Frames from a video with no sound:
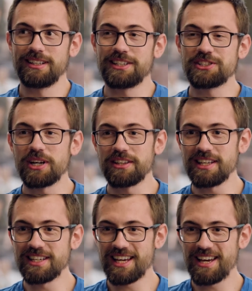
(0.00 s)
Yeah, so I
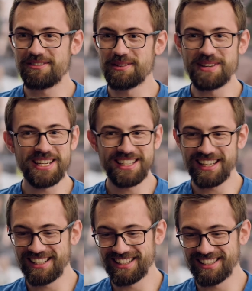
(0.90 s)
think for
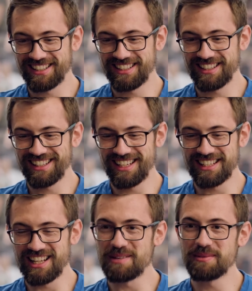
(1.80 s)
me in
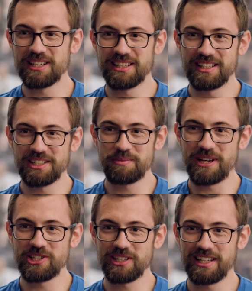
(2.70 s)
climbing
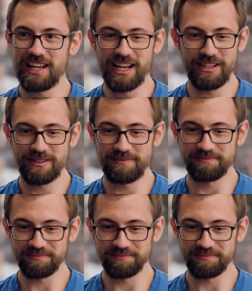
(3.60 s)
especially, I